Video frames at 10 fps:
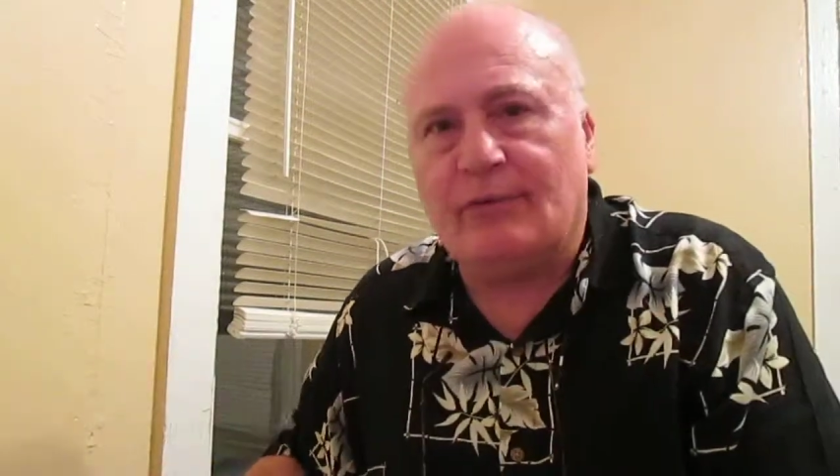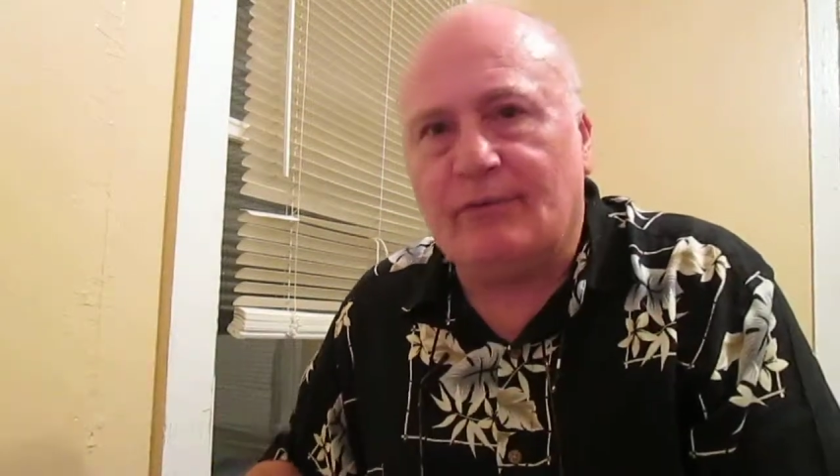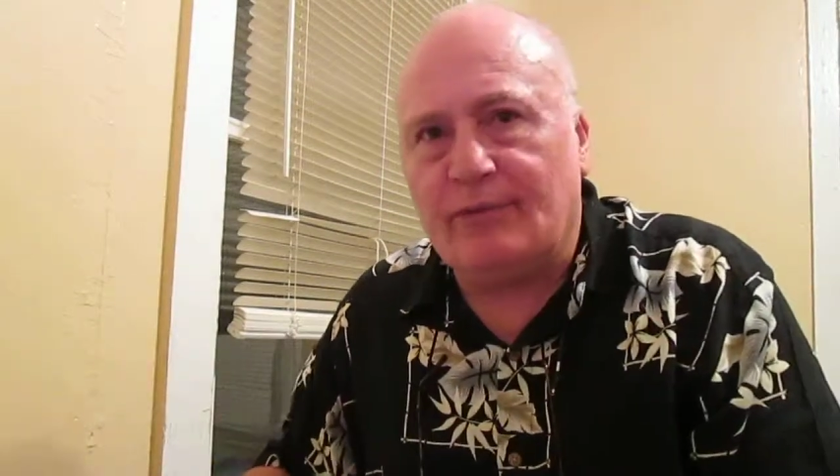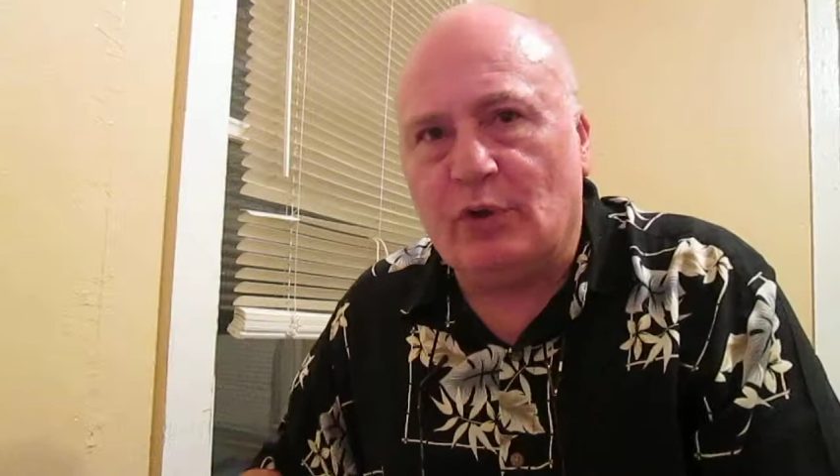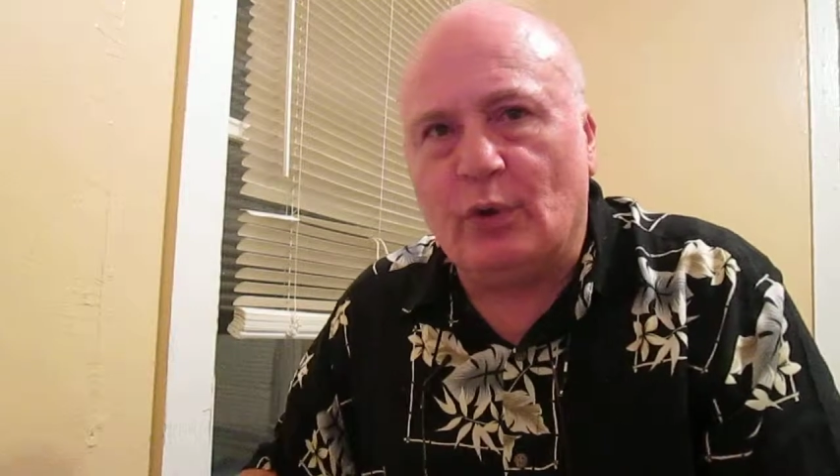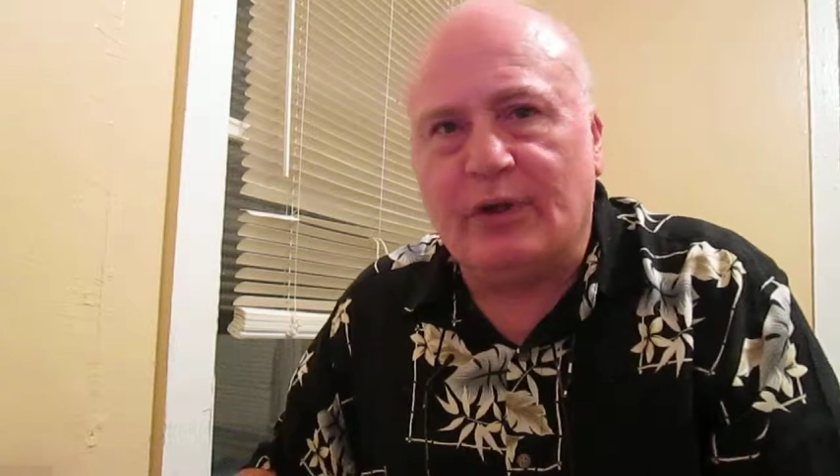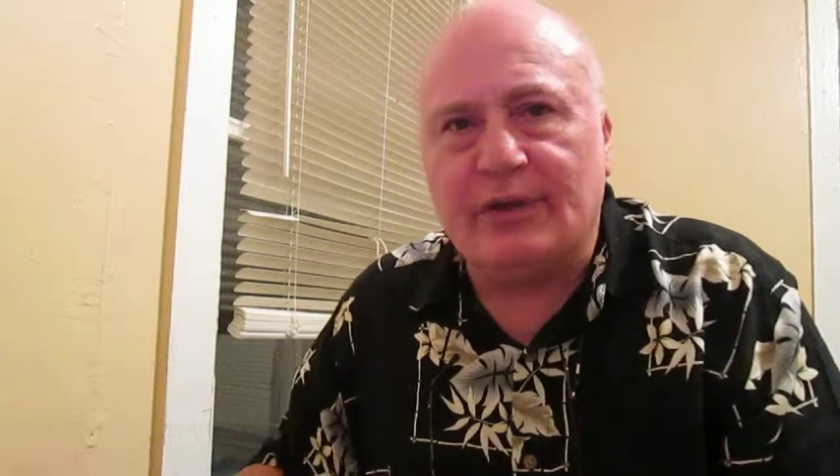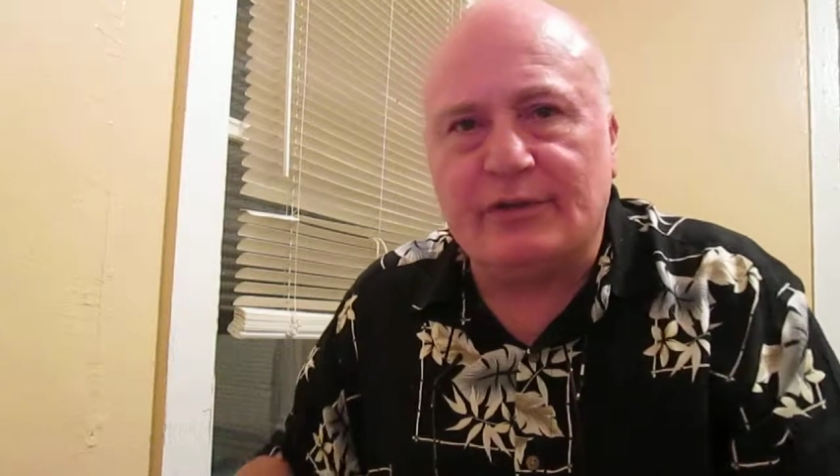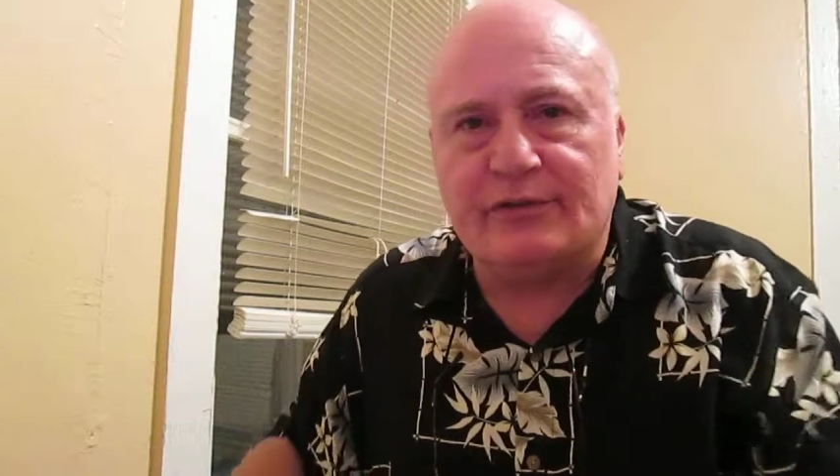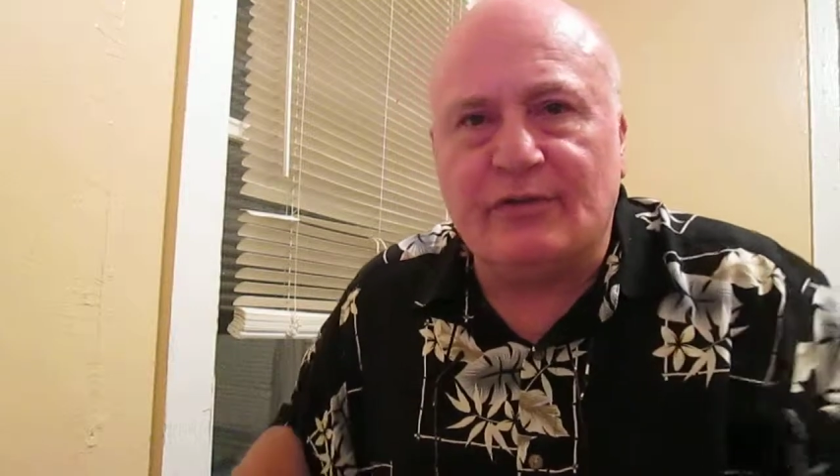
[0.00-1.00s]
viewing
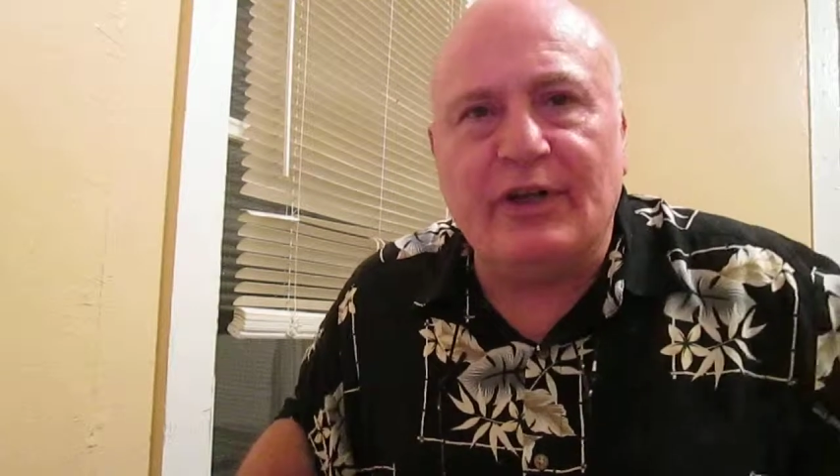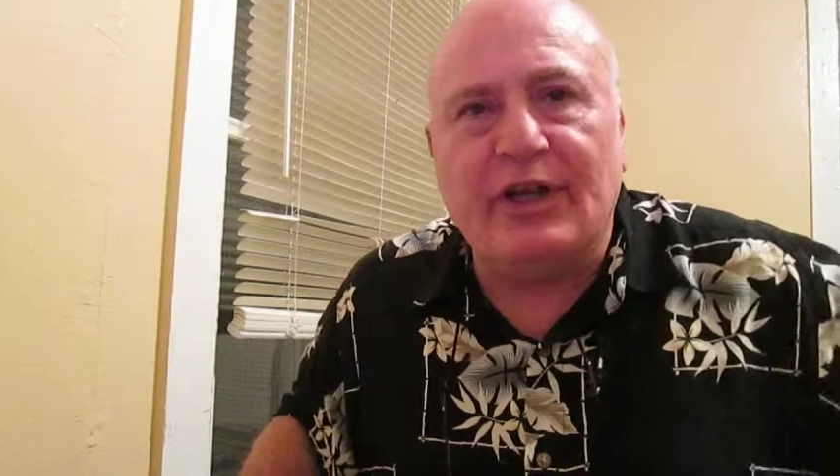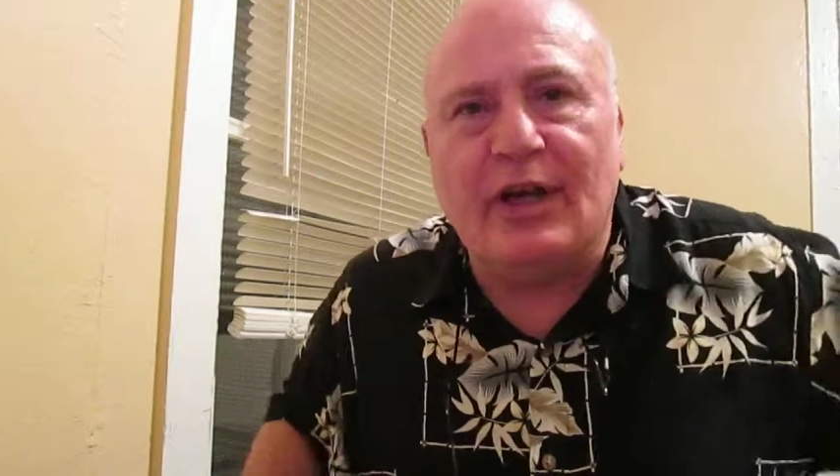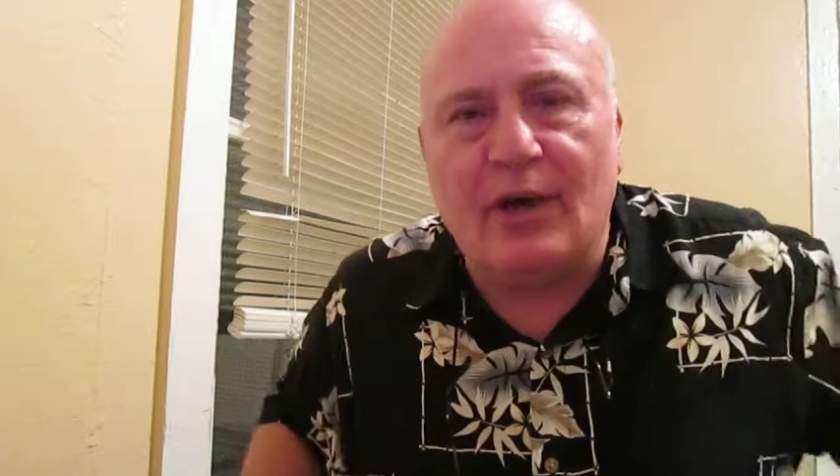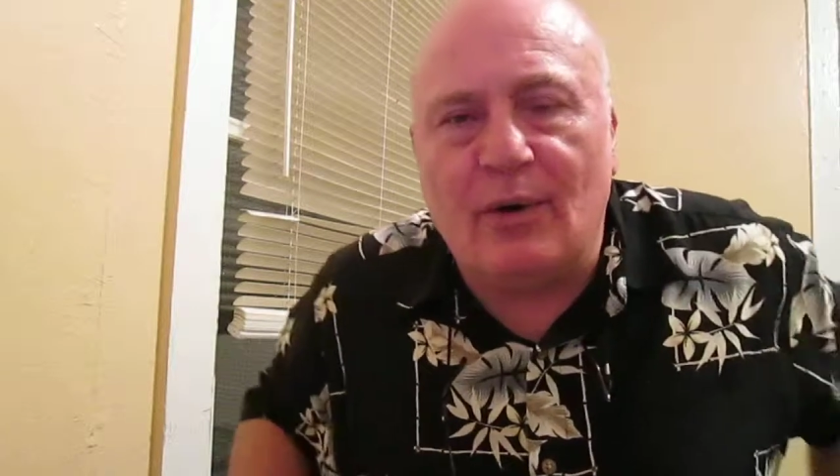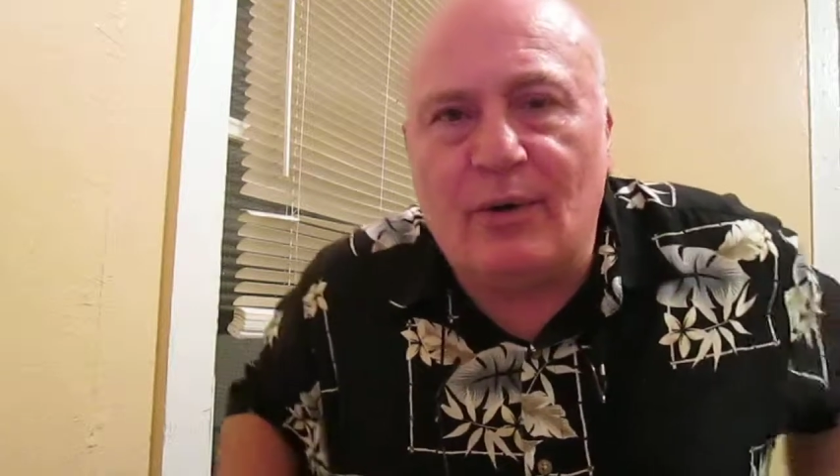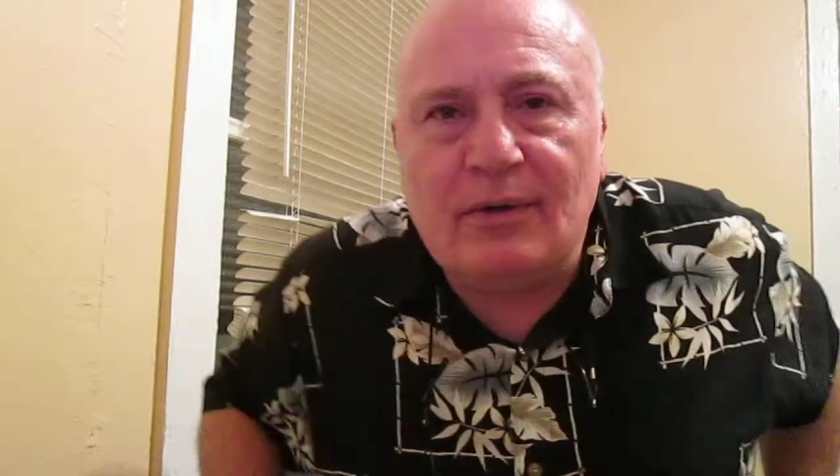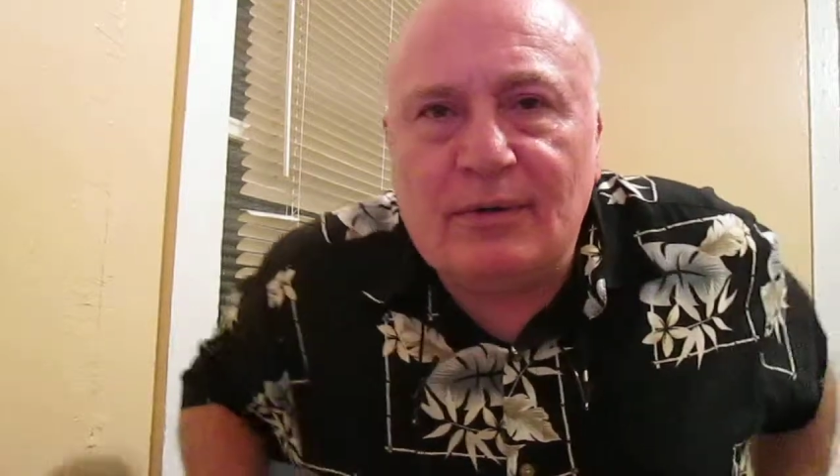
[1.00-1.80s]
this video,